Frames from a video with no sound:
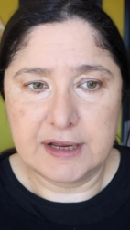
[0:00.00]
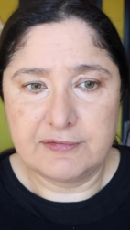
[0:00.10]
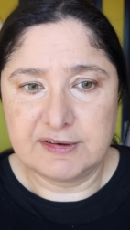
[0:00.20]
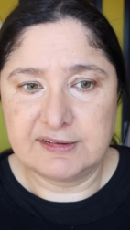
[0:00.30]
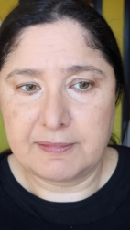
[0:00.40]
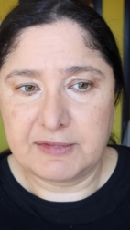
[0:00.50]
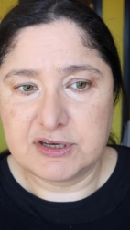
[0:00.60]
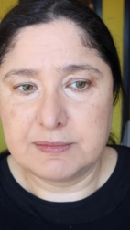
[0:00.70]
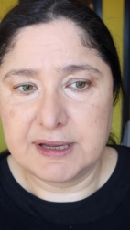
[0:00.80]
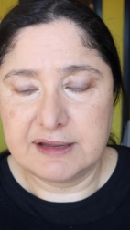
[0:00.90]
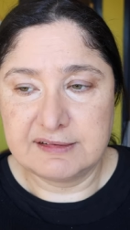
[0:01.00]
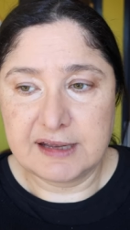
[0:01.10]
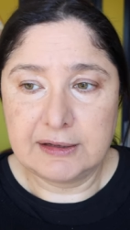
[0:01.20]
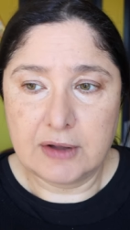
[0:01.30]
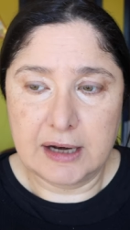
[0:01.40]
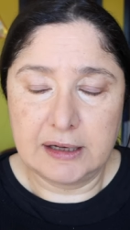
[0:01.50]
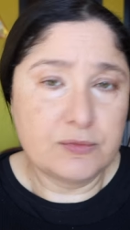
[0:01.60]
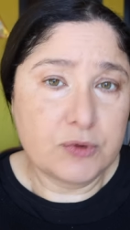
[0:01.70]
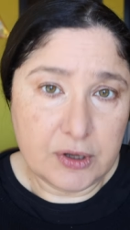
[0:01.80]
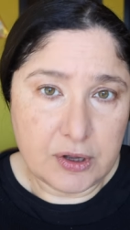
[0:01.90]
If it's something to be a subtle
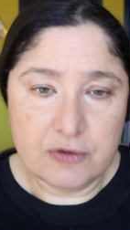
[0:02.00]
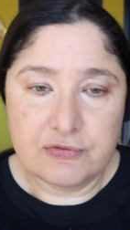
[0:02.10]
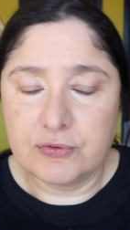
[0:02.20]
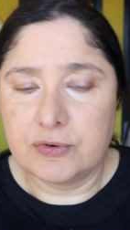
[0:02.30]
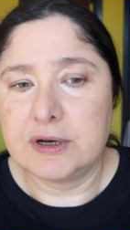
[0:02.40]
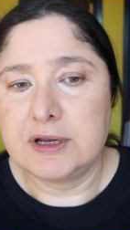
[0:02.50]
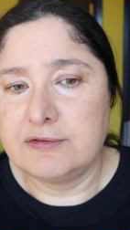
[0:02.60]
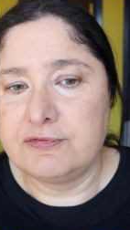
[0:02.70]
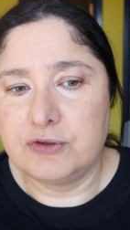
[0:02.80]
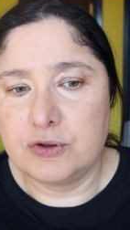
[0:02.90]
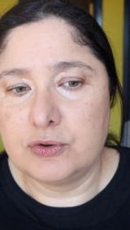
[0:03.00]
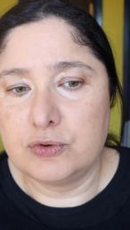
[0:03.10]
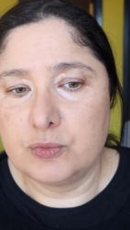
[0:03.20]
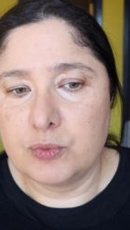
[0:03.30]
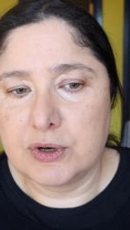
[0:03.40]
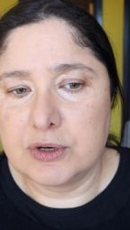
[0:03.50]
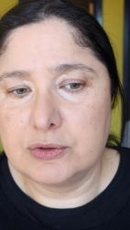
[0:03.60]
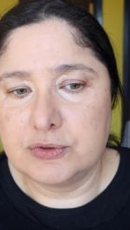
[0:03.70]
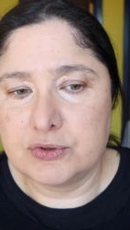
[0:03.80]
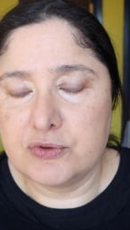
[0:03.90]
eyeliner, go for it. If you want to
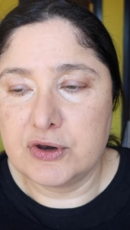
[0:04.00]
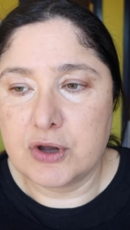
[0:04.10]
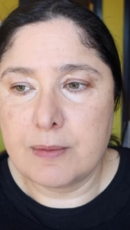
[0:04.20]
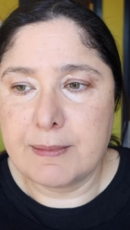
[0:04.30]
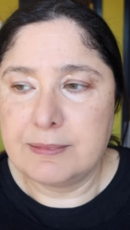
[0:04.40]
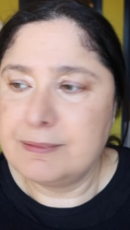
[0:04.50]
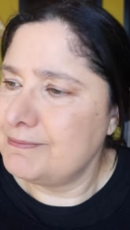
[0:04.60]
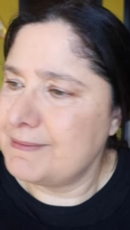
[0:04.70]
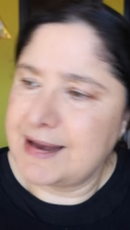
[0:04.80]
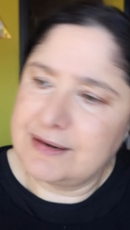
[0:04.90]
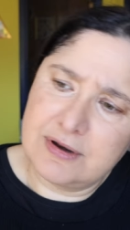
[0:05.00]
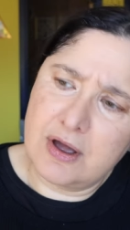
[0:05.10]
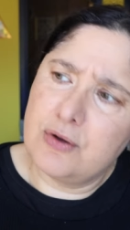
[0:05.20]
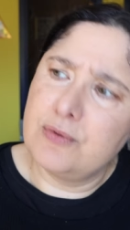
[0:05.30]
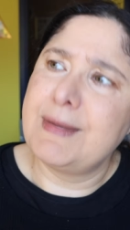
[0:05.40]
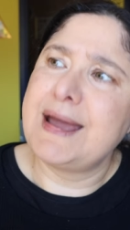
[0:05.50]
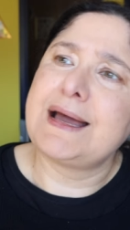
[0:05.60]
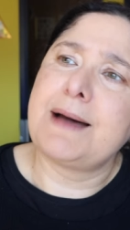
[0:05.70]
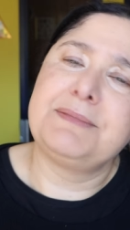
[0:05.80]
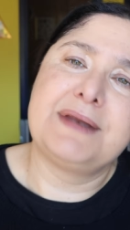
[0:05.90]
do the no, no
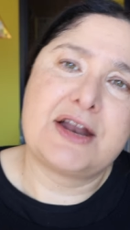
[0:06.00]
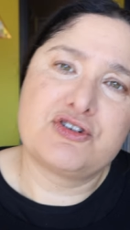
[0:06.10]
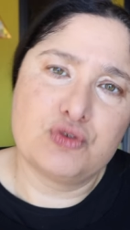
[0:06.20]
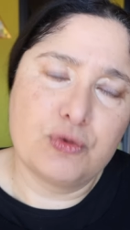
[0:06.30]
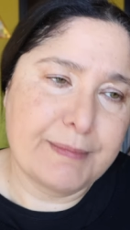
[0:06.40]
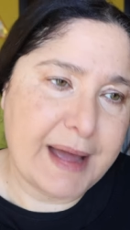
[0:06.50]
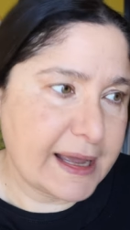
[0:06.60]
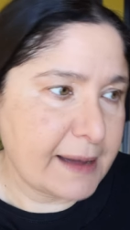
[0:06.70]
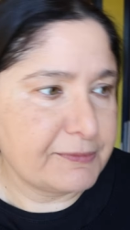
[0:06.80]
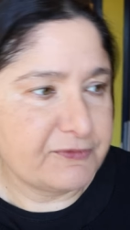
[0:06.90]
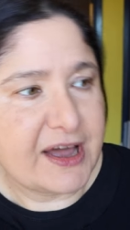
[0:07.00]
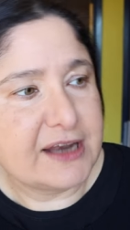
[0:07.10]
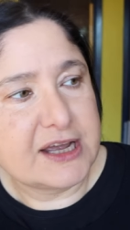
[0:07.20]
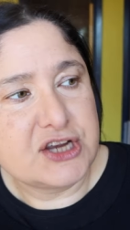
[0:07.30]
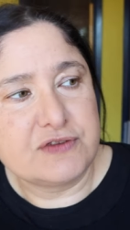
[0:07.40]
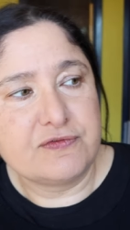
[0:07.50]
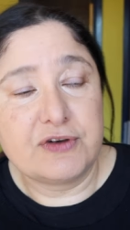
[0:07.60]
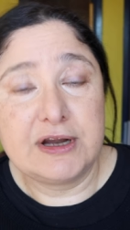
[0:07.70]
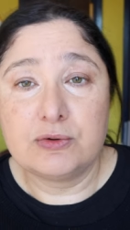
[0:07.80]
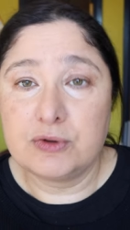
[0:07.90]
makeup, natural makeup, foundation
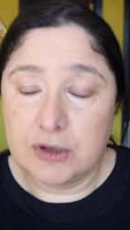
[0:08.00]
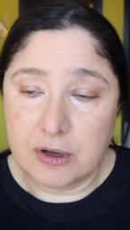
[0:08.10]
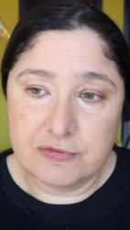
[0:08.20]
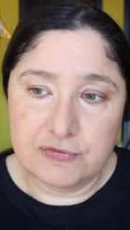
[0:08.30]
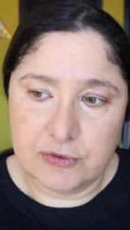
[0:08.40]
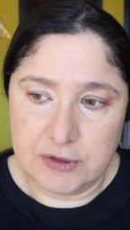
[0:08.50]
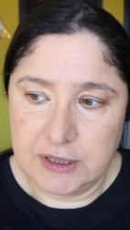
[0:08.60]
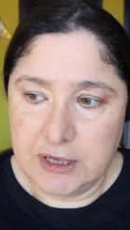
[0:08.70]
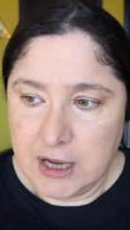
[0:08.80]
free look, go for it.